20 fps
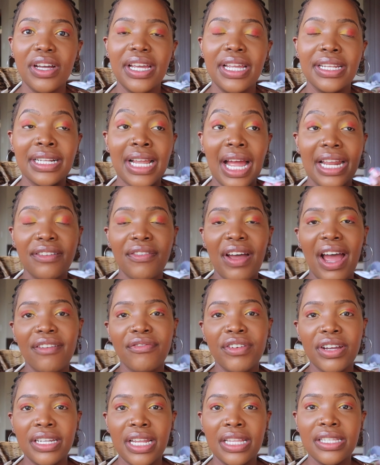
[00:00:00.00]
in kind of
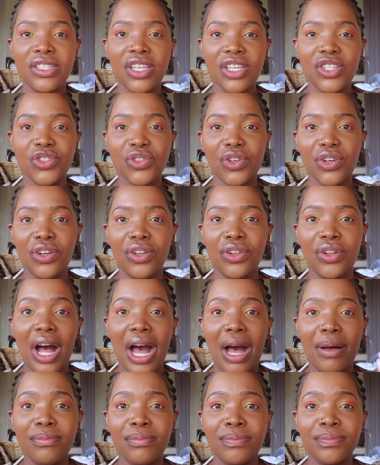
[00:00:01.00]
African ancestral
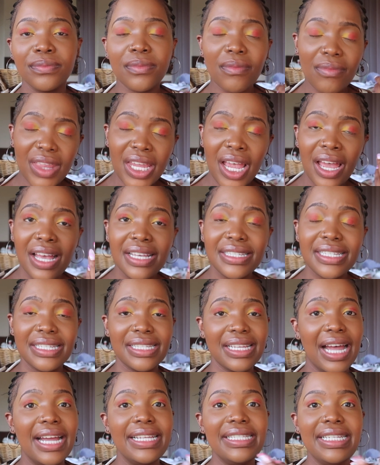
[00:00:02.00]

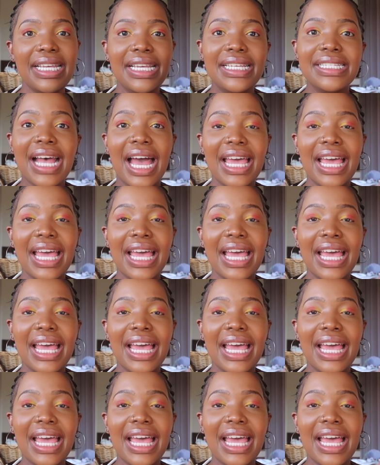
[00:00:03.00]
societies.